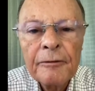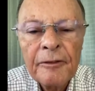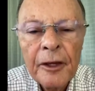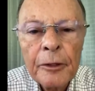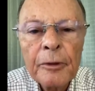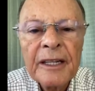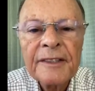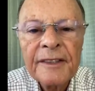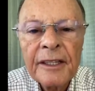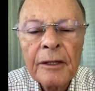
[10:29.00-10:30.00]

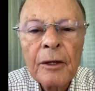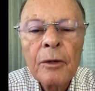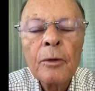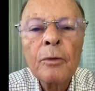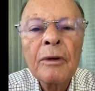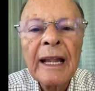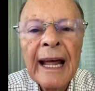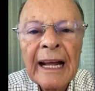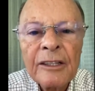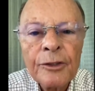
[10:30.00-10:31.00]
Ishmael
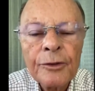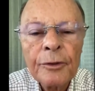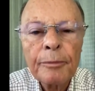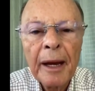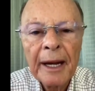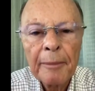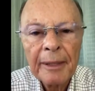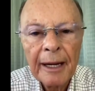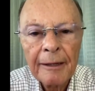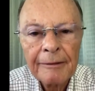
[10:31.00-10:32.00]
and
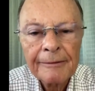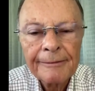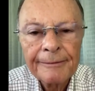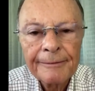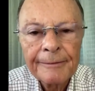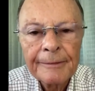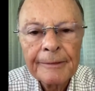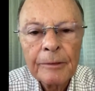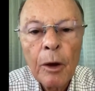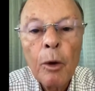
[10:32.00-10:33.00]
Hagar. And
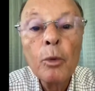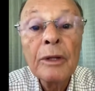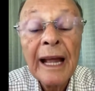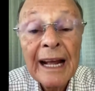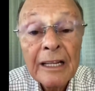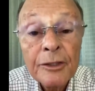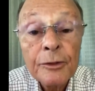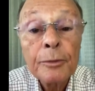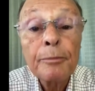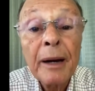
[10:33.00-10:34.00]
that child
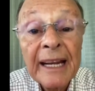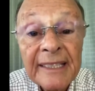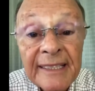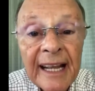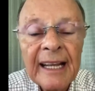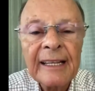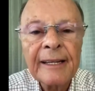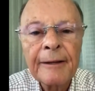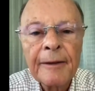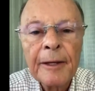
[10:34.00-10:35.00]
was a trap.
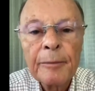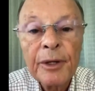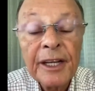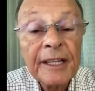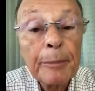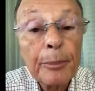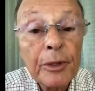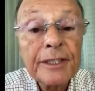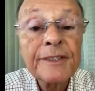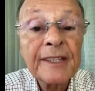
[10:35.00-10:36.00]
It
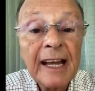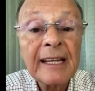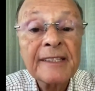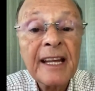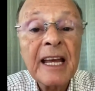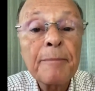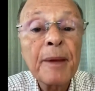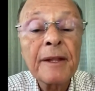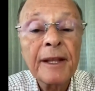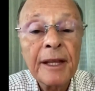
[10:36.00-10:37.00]
was a trap for
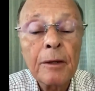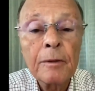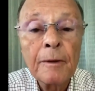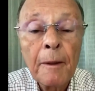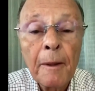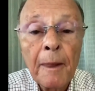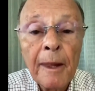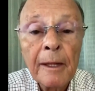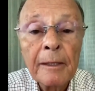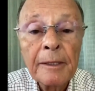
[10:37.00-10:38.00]
Sarah, because
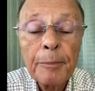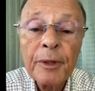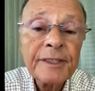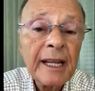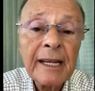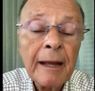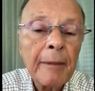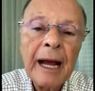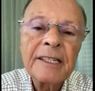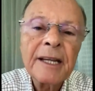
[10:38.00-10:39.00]
after that
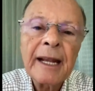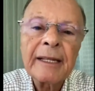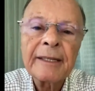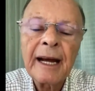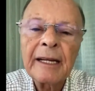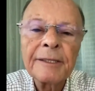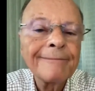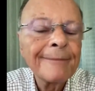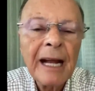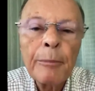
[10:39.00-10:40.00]
decision,
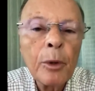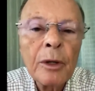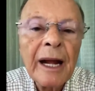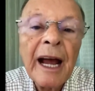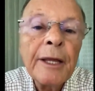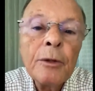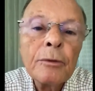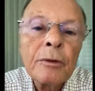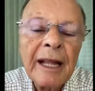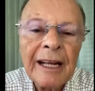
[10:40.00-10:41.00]
Sarah was
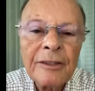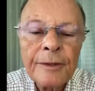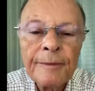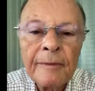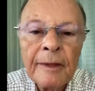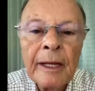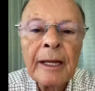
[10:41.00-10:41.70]
now repented,